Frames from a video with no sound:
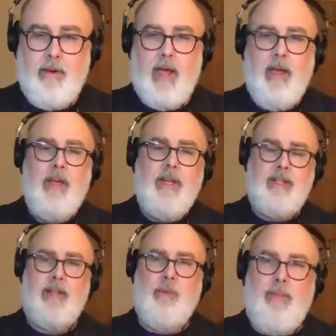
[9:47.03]
Okay, so
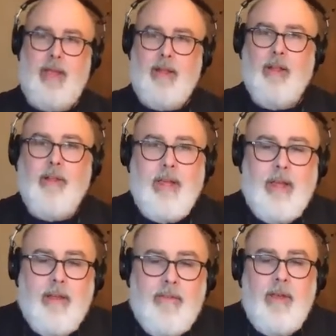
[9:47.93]
that's one thing. The other thing
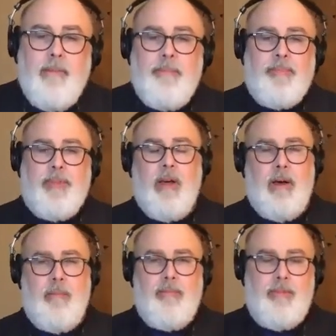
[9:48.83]
is
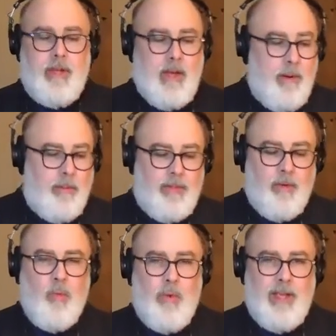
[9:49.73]
to come up with a
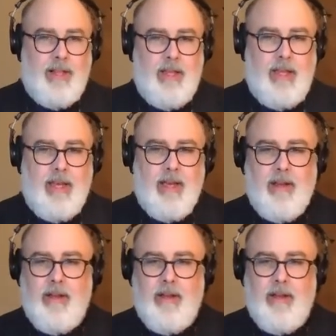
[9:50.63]
really